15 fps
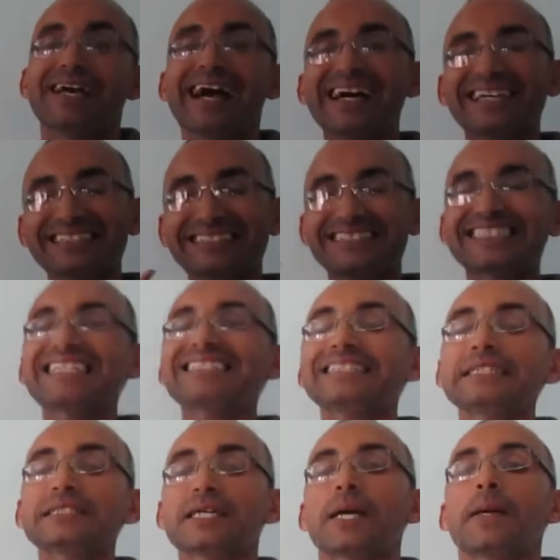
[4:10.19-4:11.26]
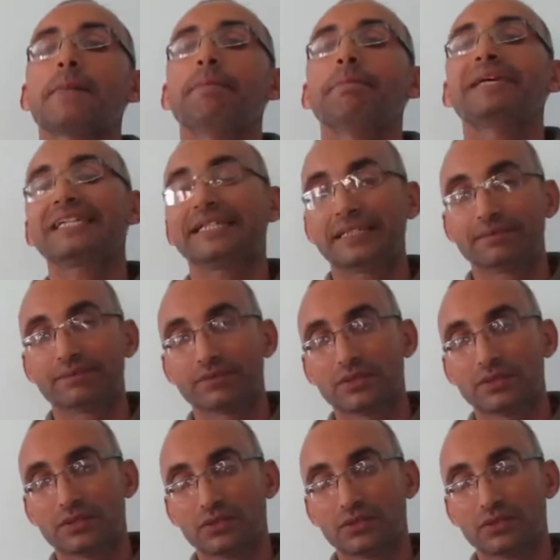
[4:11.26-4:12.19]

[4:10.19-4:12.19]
an intended meaning,